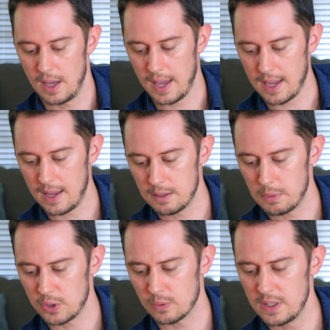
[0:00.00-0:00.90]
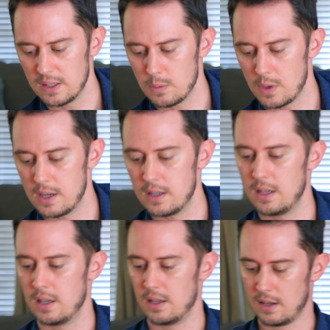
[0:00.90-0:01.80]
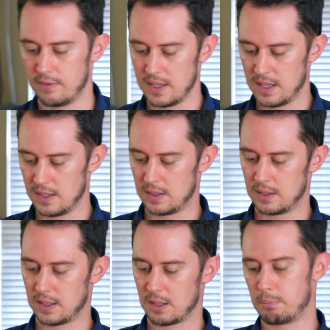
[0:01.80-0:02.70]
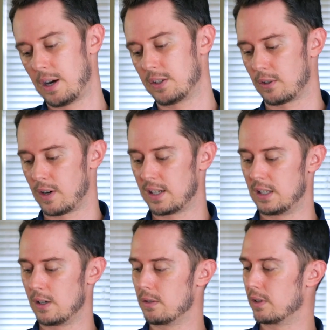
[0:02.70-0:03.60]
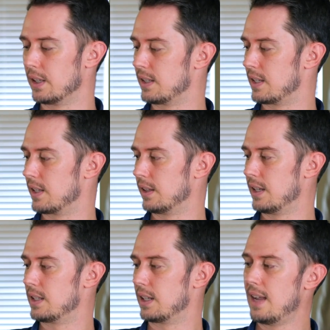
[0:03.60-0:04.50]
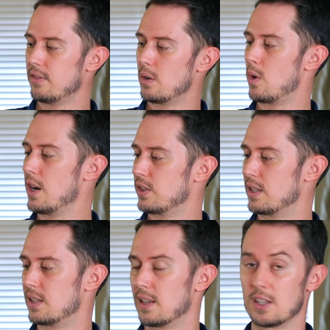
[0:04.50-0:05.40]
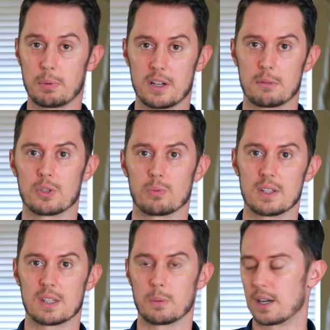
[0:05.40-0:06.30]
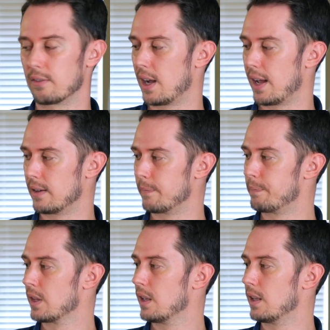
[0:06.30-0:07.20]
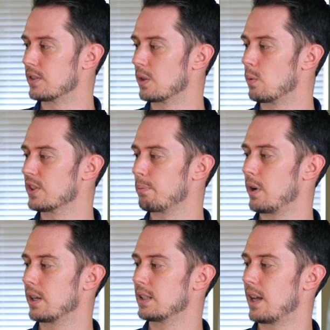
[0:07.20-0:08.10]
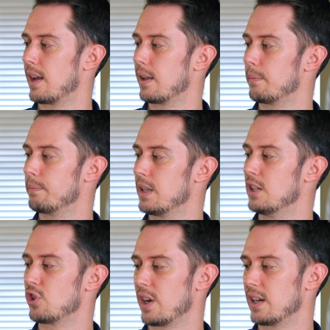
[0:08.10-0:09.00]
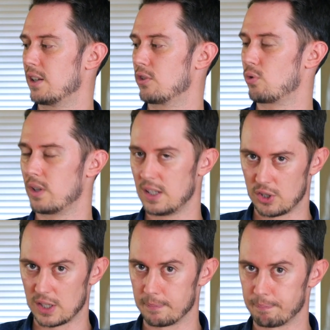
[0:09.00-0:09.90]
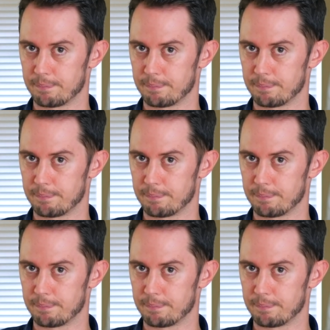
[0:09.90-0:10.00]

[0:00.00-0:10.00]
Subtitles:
And the most recent one of these, to compare it to Criterion releases at least, and I haven't even watched these yet, this is probably the most recent one I've gotten, is the Once Upon a Time in China trilogy.